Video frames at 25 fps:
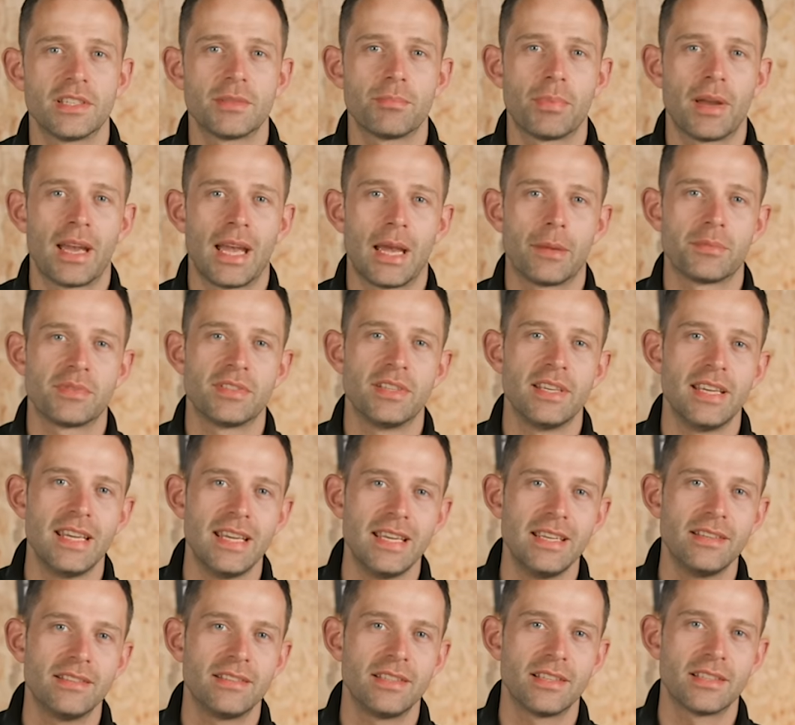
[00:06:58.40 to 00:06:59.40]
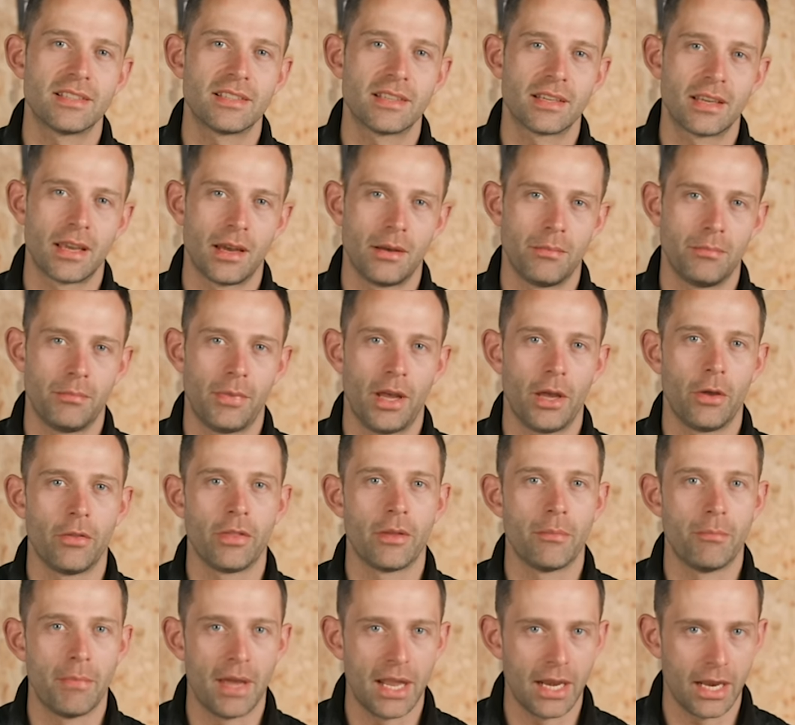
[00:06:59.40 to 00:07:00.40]
is perhaps the easiest to come by on
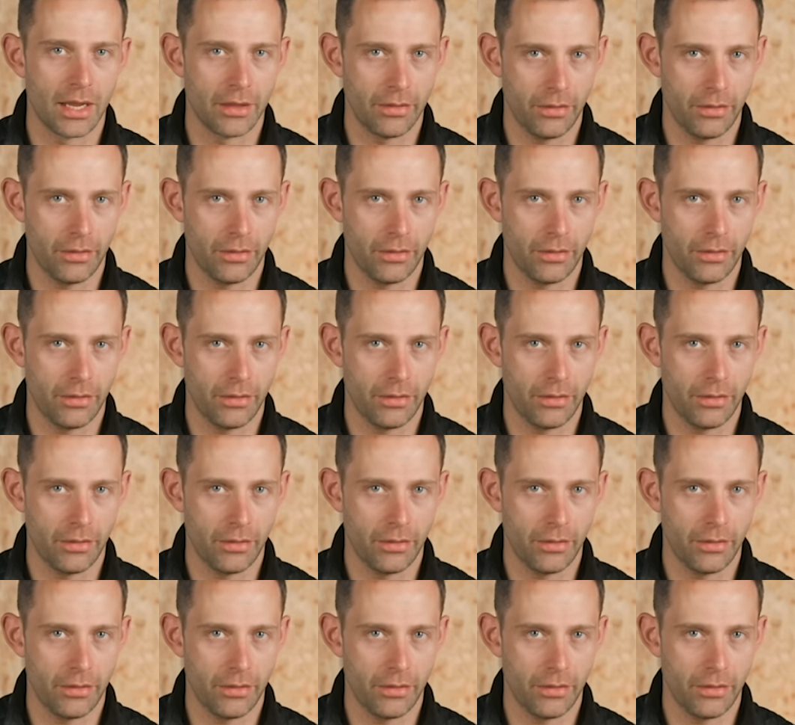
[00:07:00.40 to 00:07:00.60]
the Melee